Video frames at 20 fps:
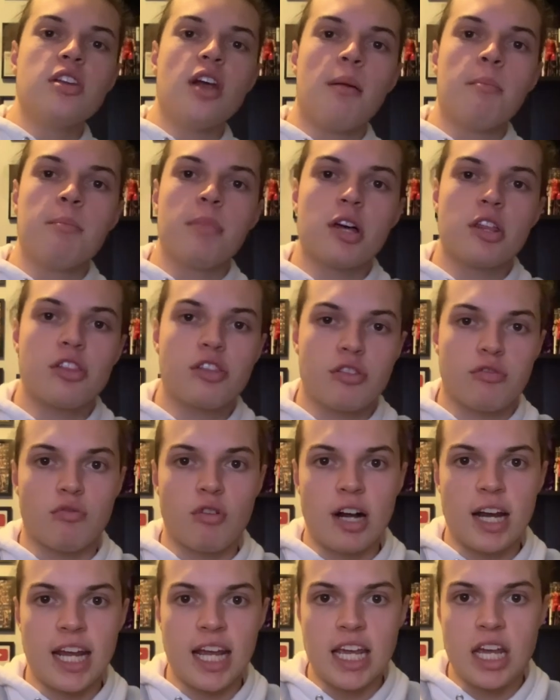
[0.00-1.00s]
number
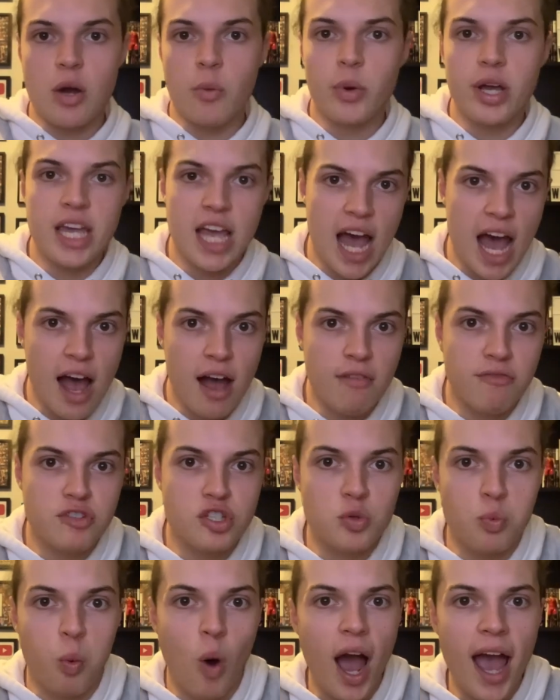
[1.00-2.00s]
3, we have
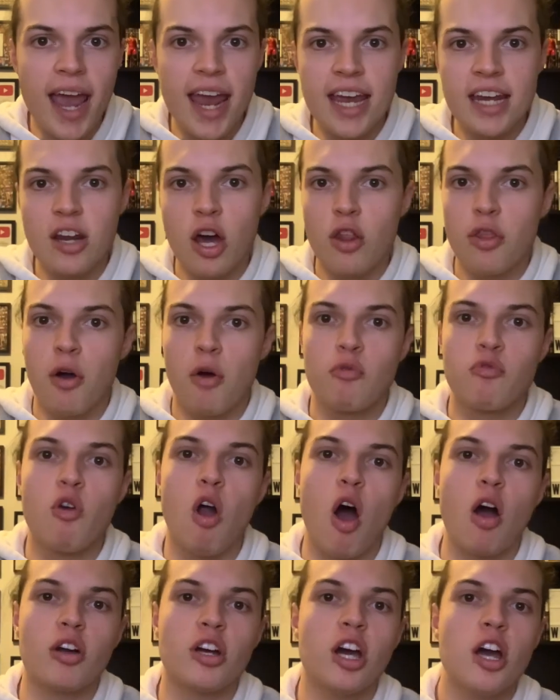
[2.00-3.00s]
Dwayne "The
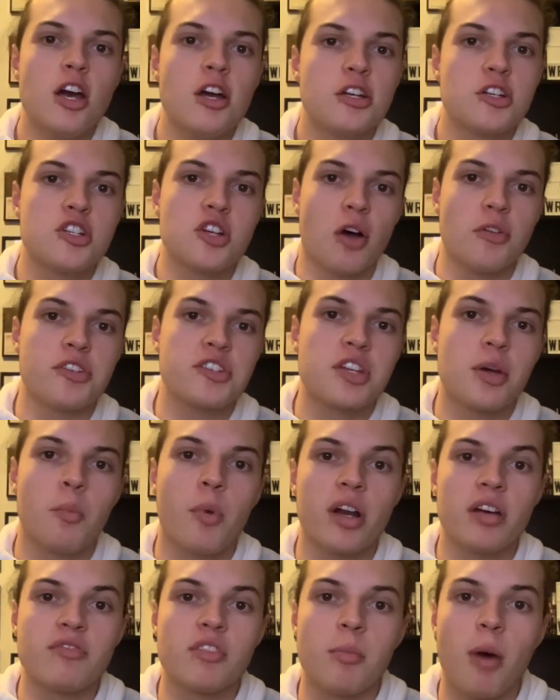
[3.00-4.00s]
Rock" Johnson,
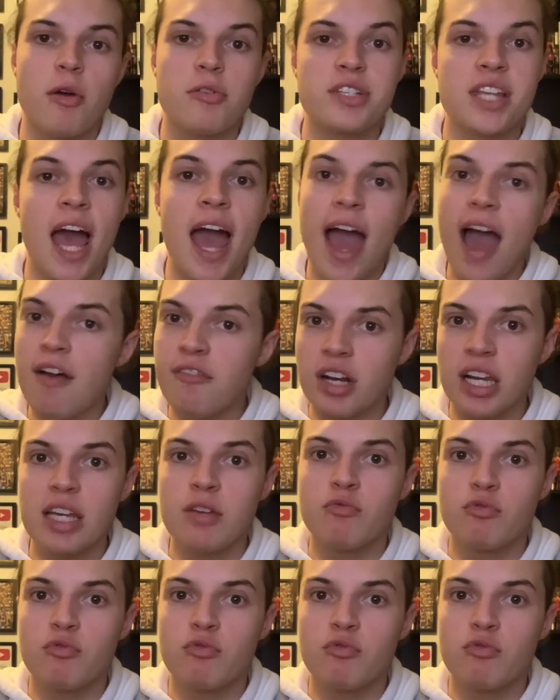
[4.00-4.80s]
one of the most heavily